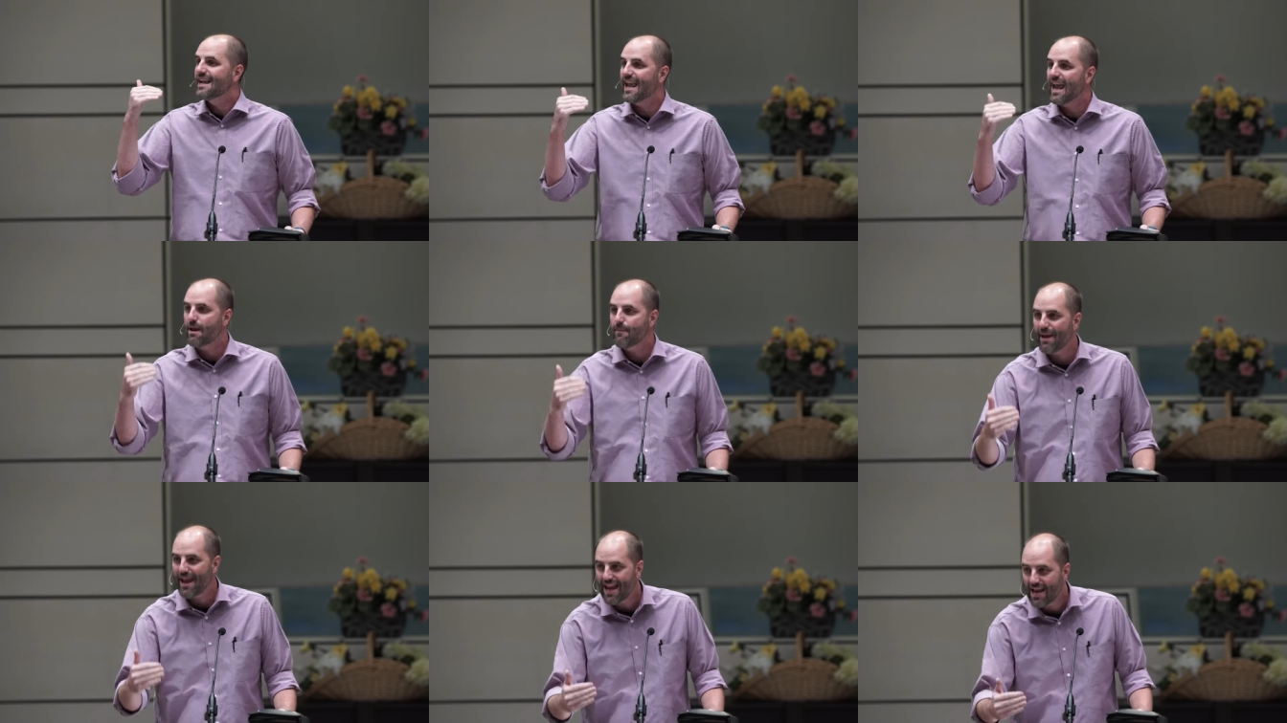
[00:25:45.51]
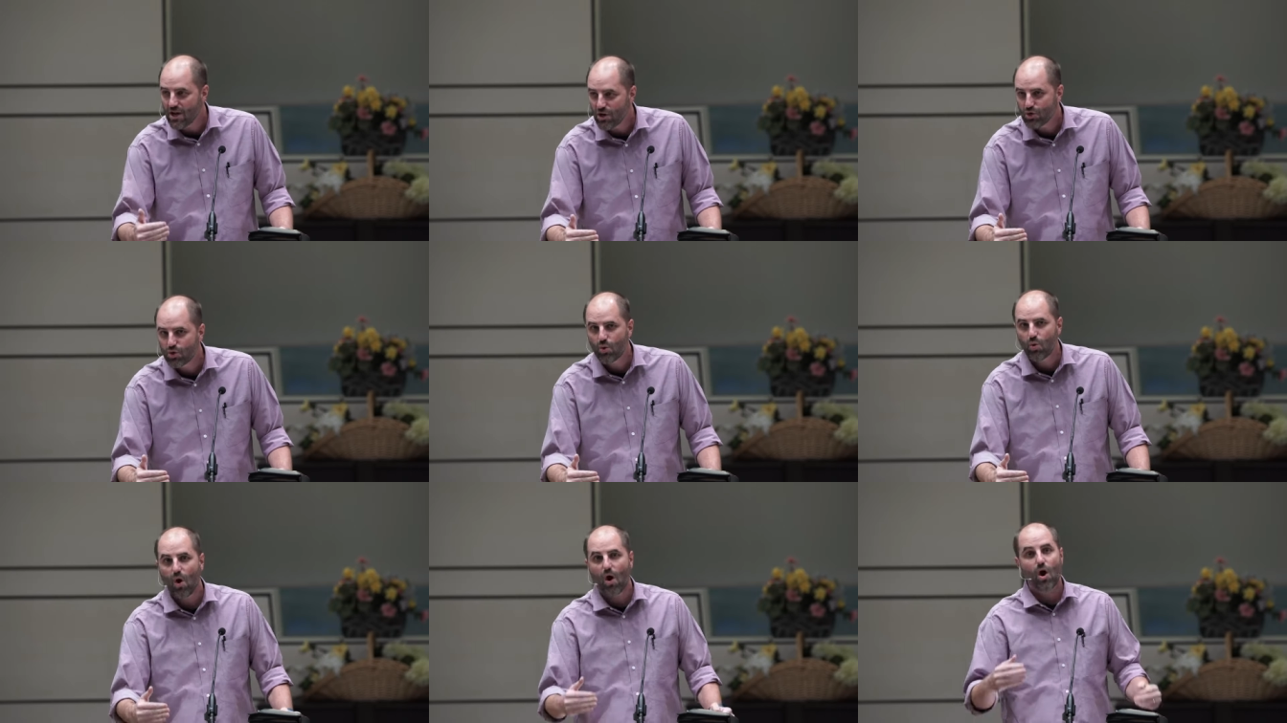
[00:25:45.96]
came
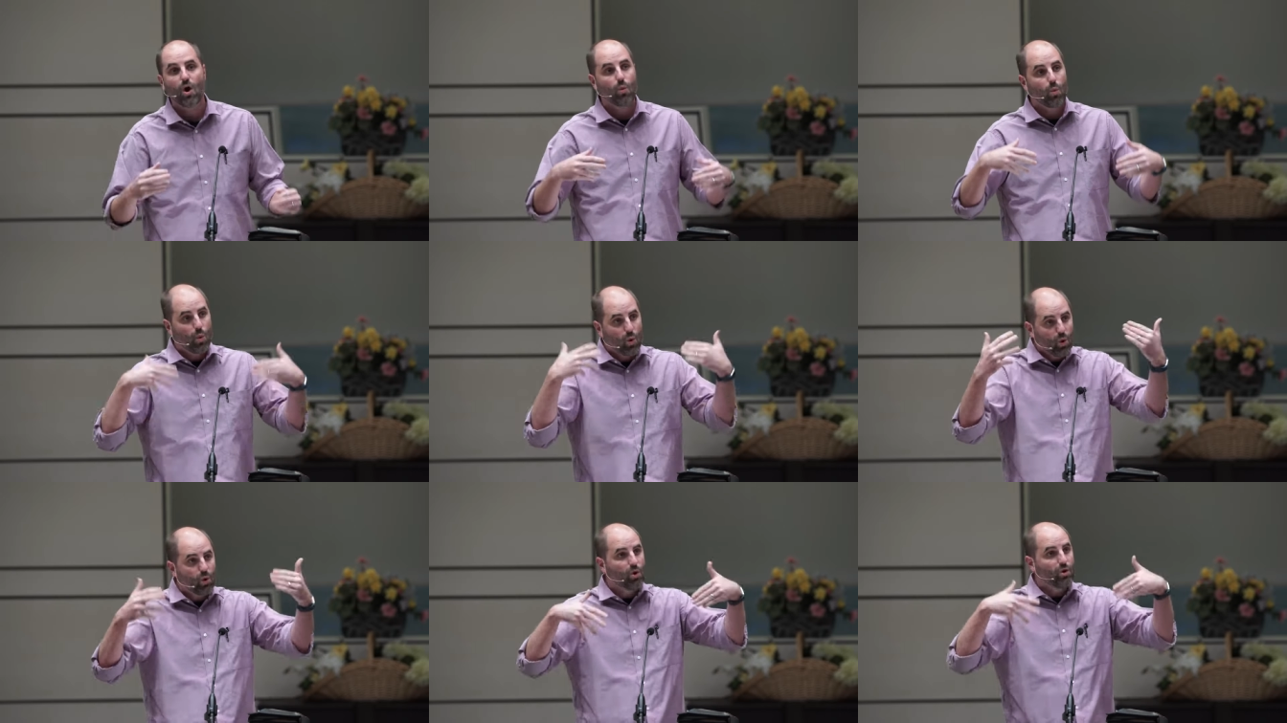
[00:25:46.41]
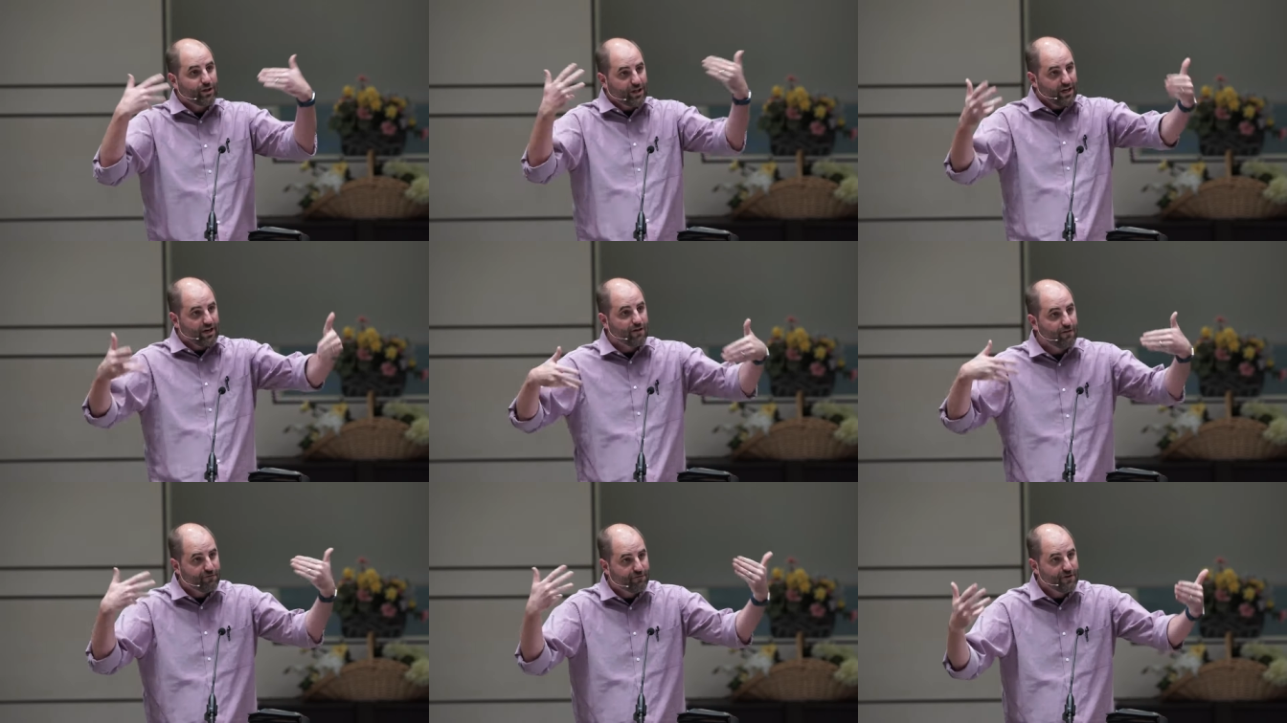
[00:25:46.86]
into our world in
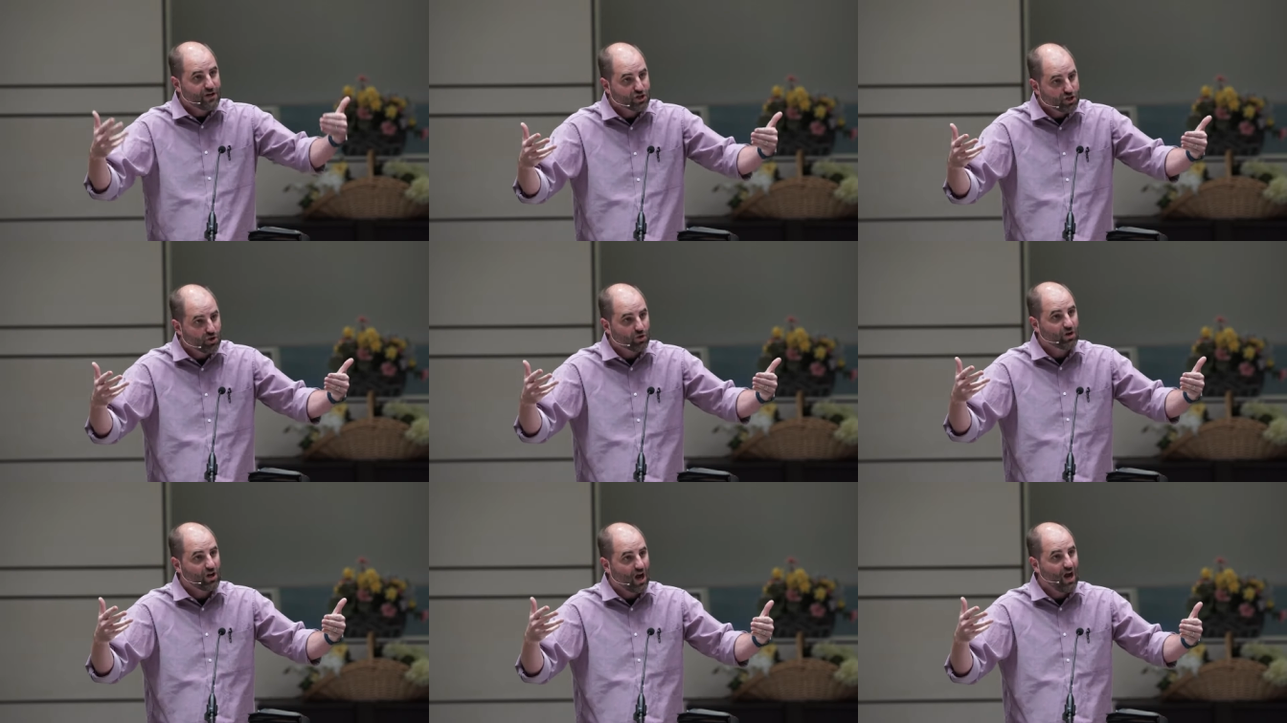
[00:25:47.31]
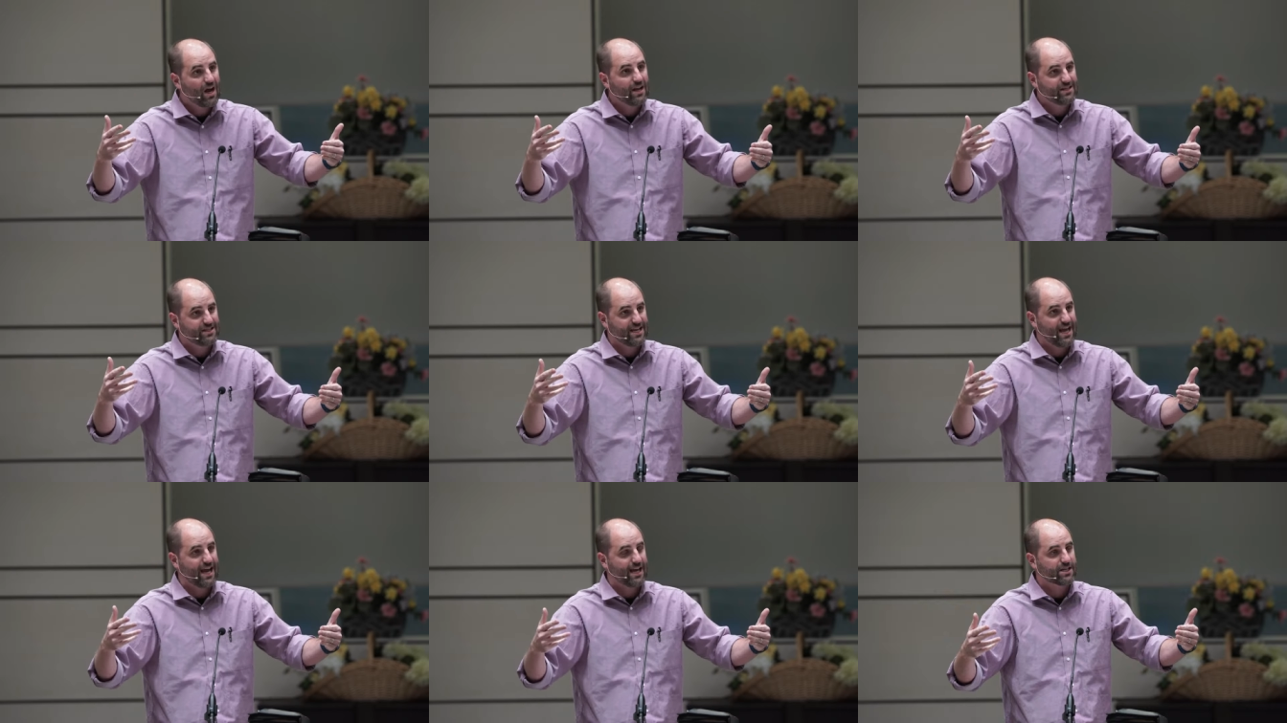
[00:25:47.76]
an official
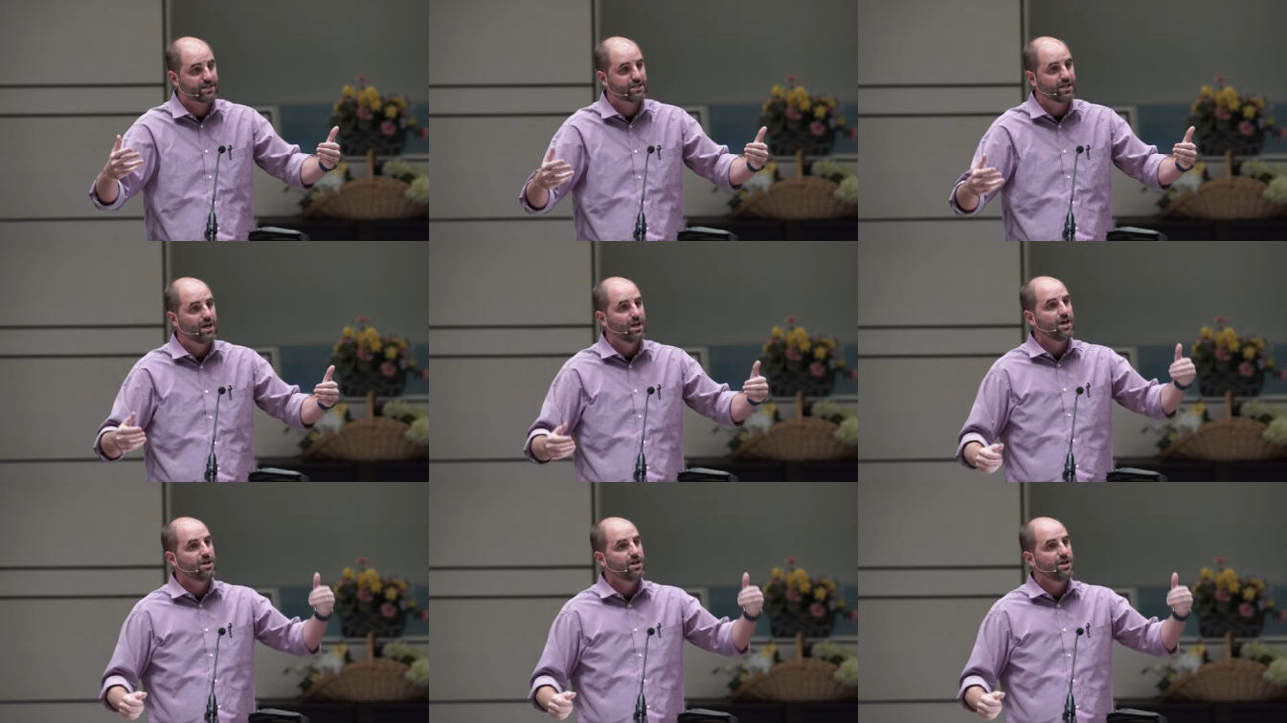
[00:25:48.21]
context.